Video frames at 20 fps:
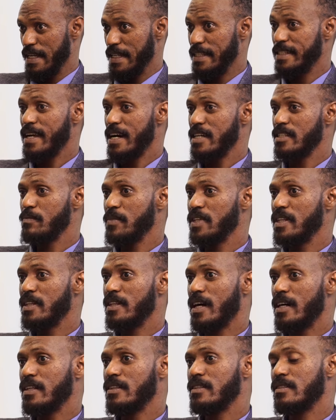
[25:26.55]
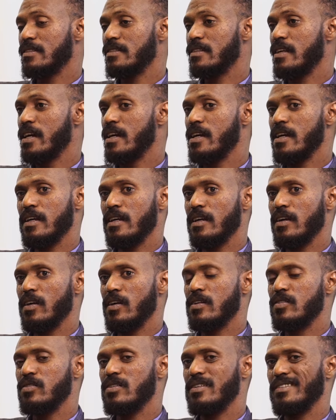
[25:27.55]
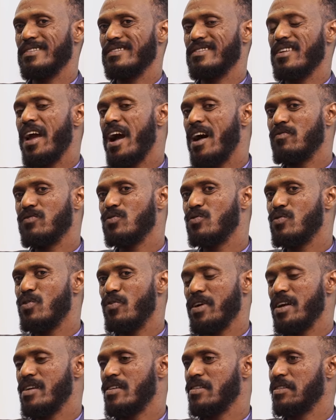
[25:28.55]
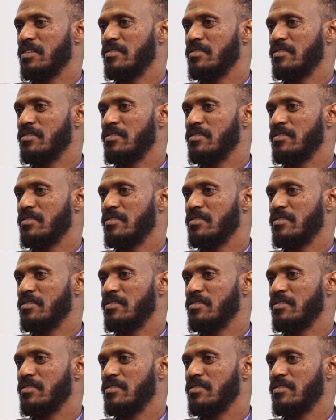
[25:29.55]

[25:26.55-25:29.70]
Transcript: Doesn't mean that they, they they have to go here and